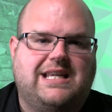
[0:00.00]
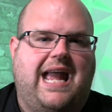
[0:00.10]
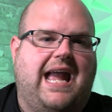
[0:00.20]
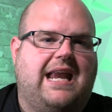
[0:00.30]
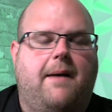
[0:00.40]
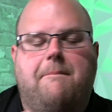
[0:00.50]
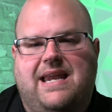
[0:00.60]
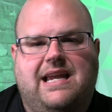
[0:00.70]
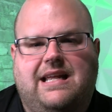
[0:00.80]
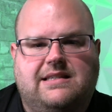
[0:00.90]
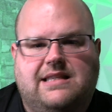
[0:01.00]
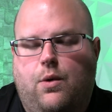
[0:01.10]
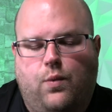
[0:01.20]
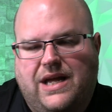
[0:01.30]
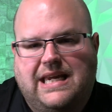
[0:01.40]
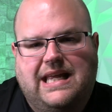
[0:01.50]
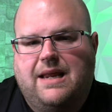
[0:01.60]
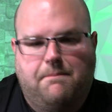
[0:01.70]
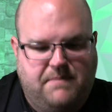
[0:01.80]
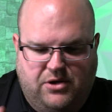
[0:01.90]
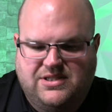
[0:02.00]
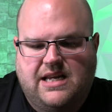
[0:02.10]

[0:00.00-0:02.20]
and amenities that we needed built